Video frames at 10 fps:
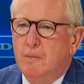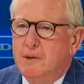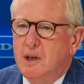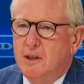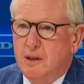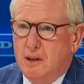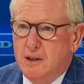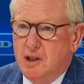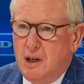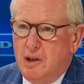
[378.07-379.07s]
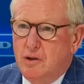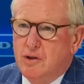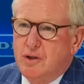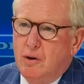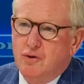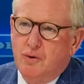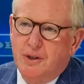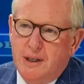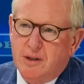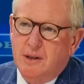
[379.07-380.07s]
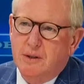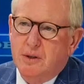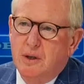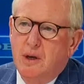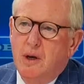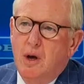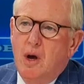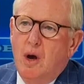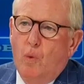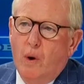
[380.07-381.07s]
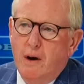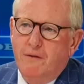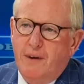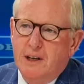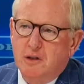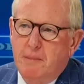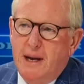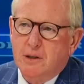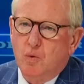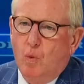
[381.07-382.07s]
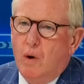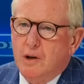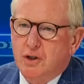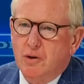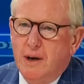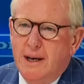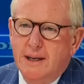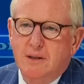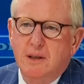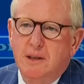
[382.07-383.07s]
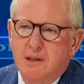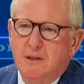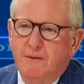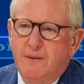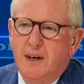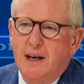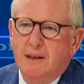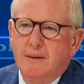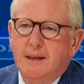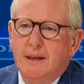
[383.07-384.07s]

We must continue to social distance, wear a face mask, wash our hands, and disinfect.